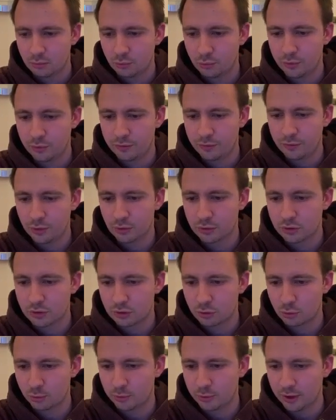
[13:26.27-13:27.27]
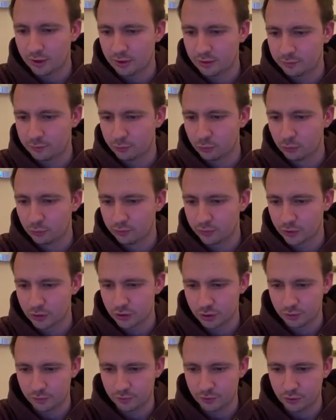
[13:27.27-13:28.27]
refused to play the full
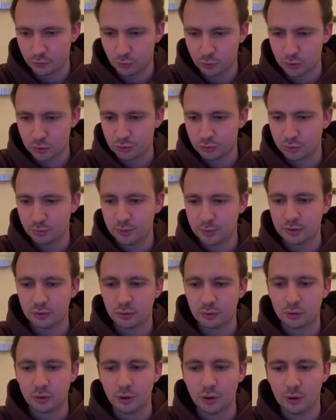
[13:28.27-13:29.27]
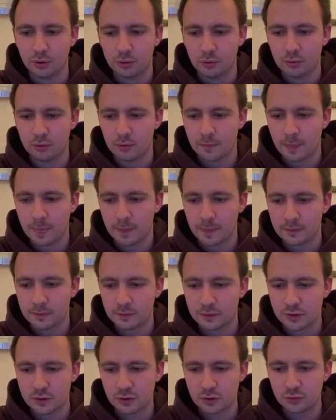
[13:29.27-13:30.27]
version of it, which would be to go
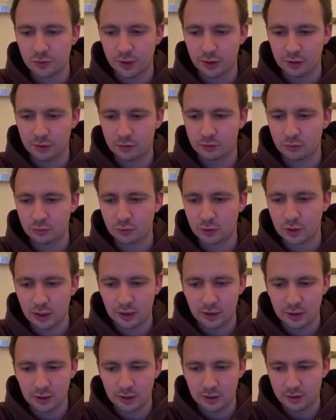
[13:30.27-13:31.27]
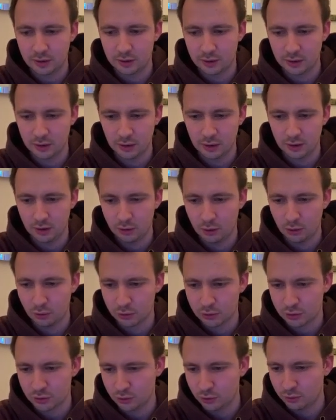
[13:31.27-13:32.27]
straight to take
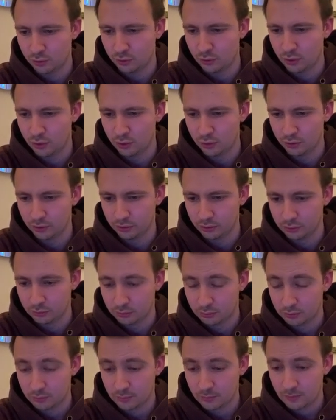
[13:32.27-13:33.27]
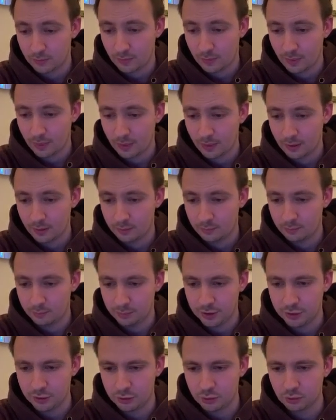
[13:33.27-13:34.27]
also on
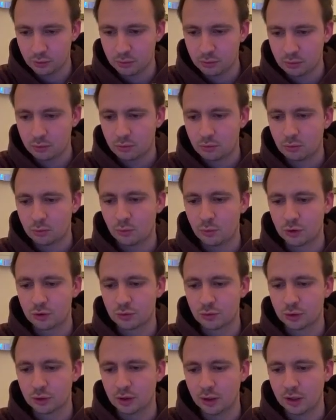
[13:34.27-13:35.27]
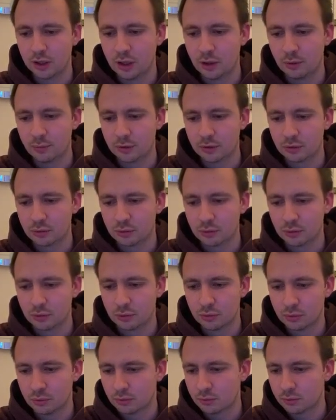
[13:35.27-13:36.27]
b2, which would allow me
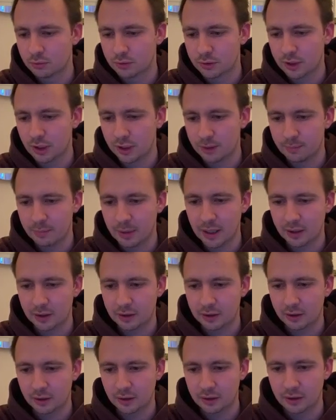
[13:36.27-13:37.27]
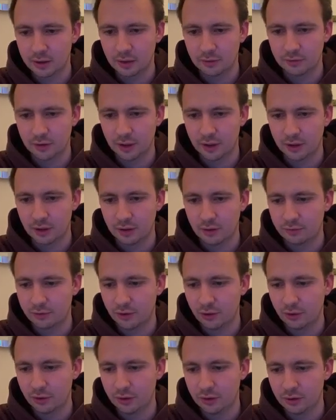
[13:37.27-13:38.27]
to take back and have like a
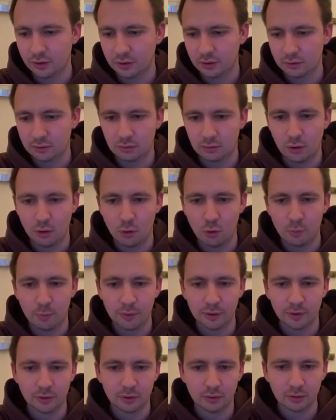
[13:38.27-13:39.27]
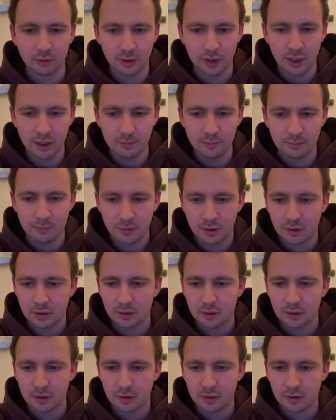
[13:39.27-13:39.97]
very open game